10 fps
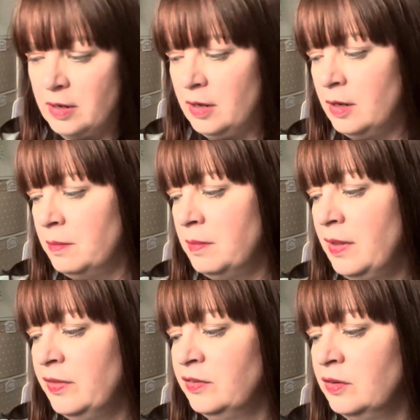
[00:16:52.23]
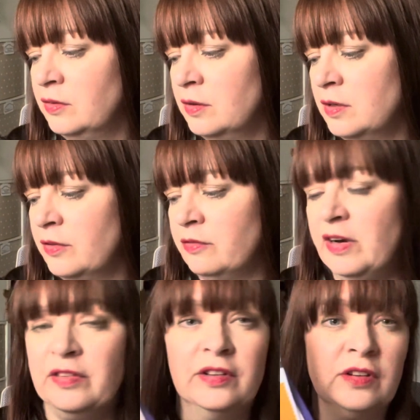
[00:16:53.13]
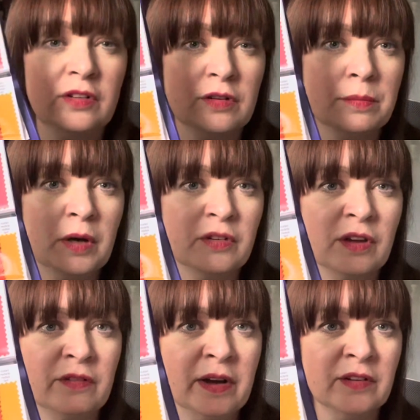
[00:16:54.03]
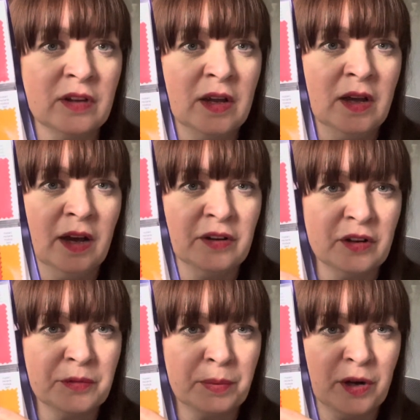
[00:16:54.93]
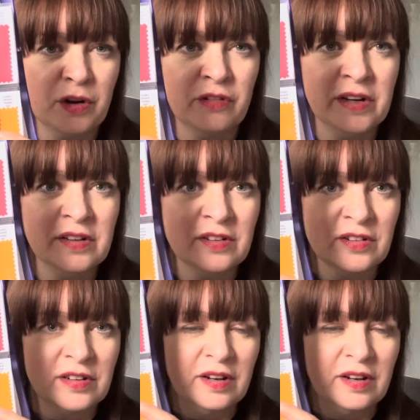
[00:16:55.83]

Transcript: And this is another red. This is a tomato red, a nice bright orange.